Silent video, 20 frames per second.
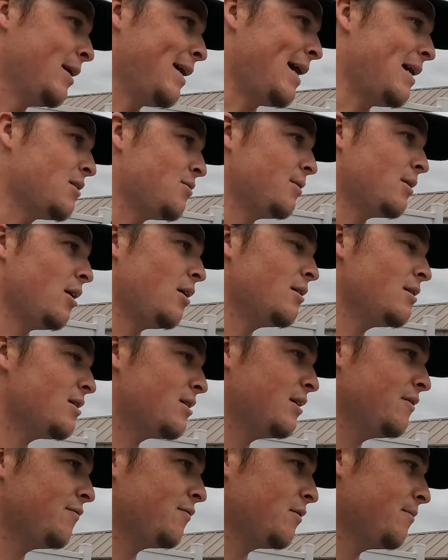But guys, with all
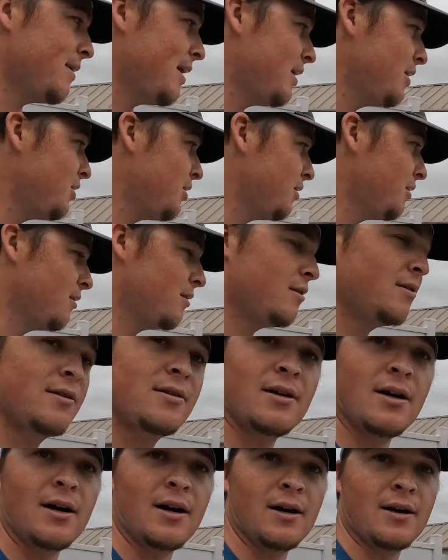this information,
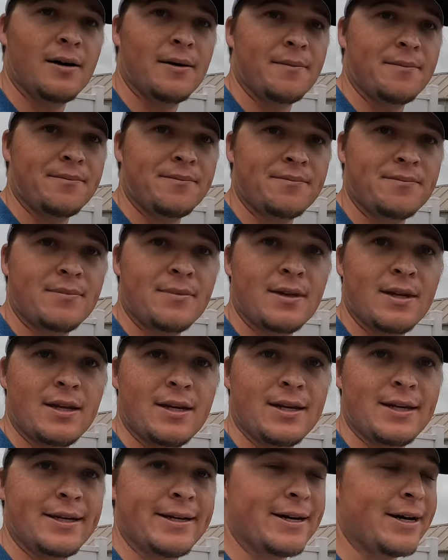
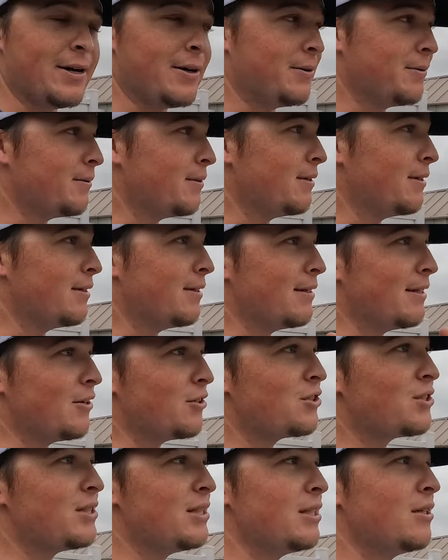you know,
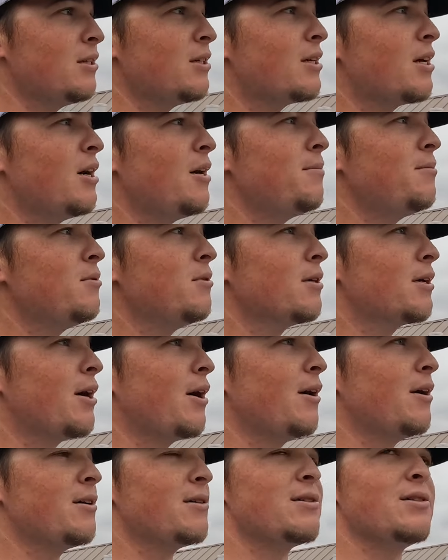there's still a couple
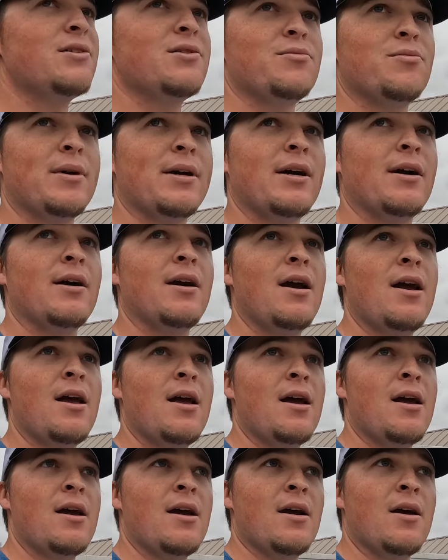occurrences where
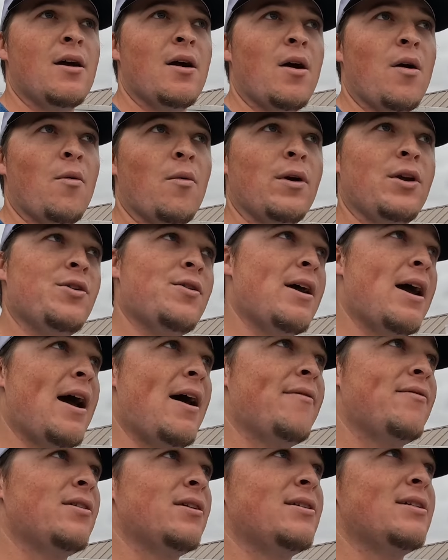you
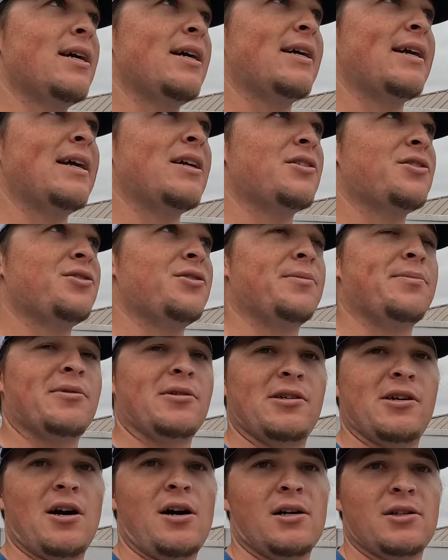have to take extra
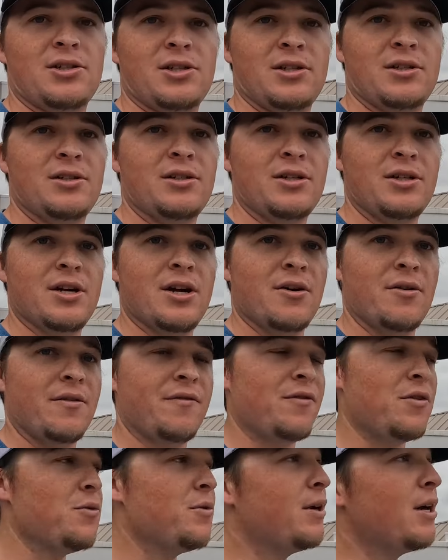precaution. You know,
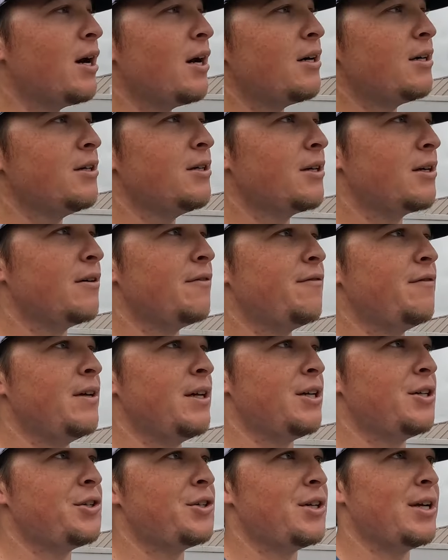if you gut hook a
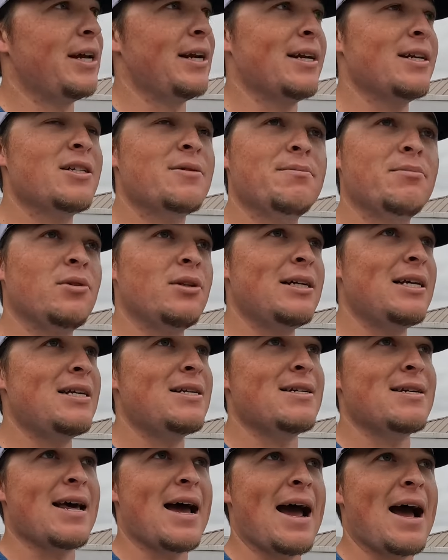fish and it's
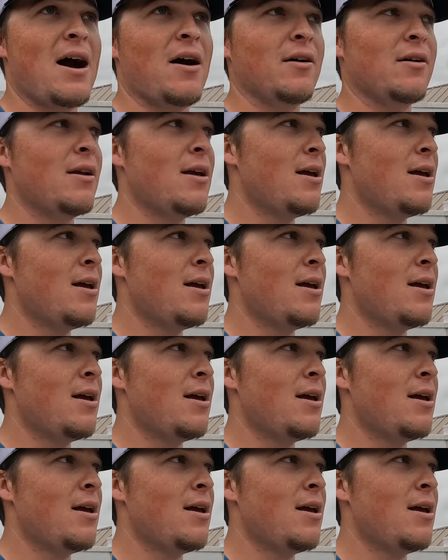bleeding out